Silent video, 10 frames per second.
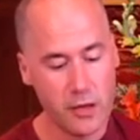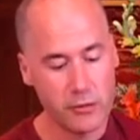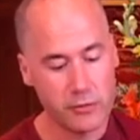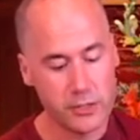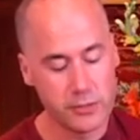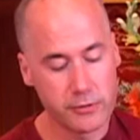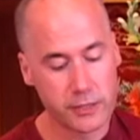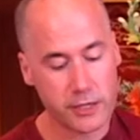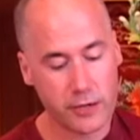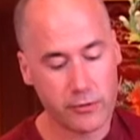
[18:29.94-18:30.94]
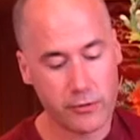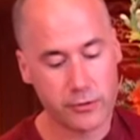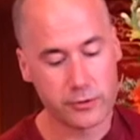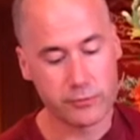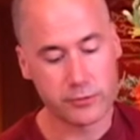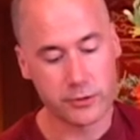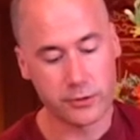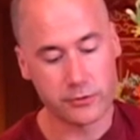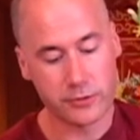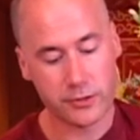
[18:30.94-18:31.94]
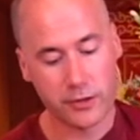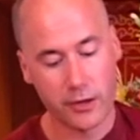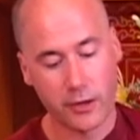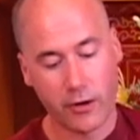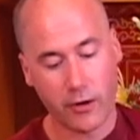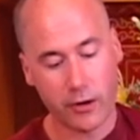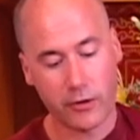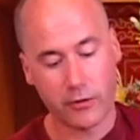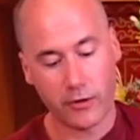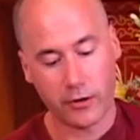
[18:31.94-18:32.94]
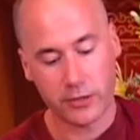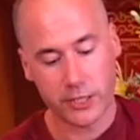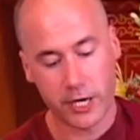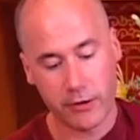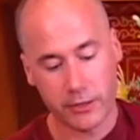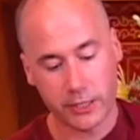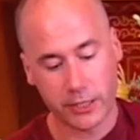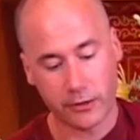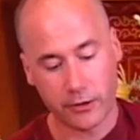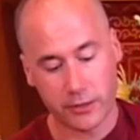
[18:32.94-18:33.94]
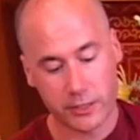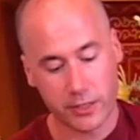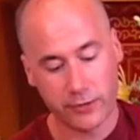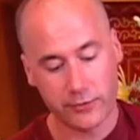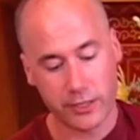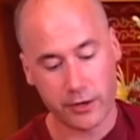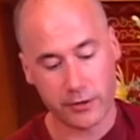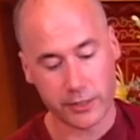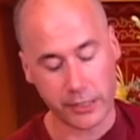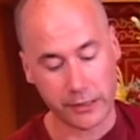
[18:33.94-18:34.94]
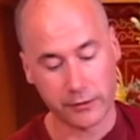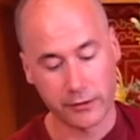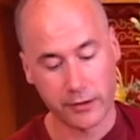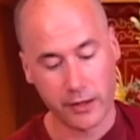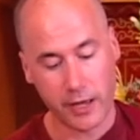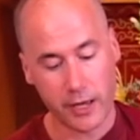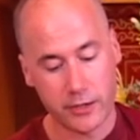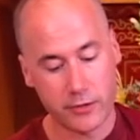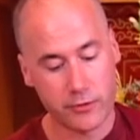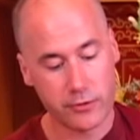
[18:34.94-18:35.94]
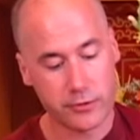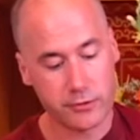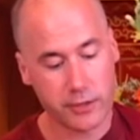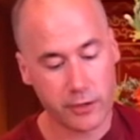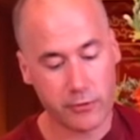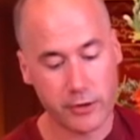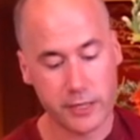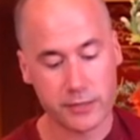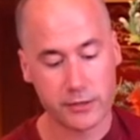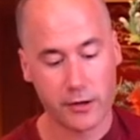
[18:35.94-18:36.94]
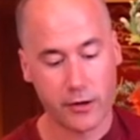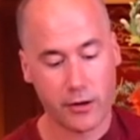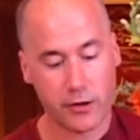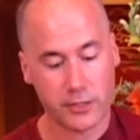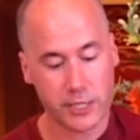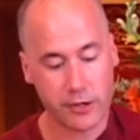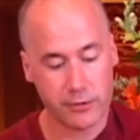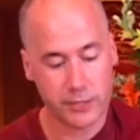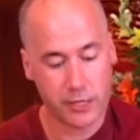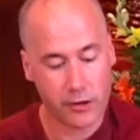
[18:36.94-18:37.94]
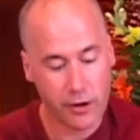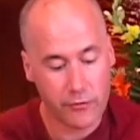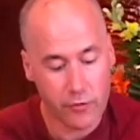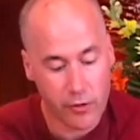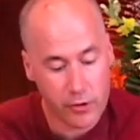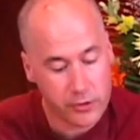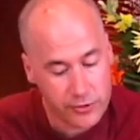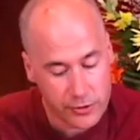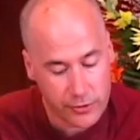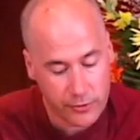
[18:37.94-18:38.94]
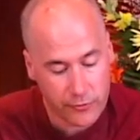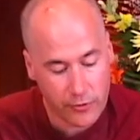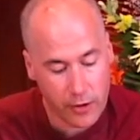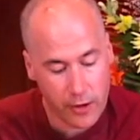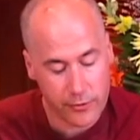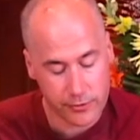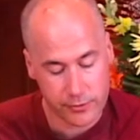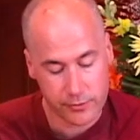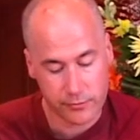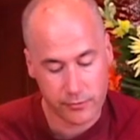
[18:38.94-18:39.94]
We do it in order to reduce our cherishing, our self-cherishing, and in order to increase our cherishing of or our concern for others.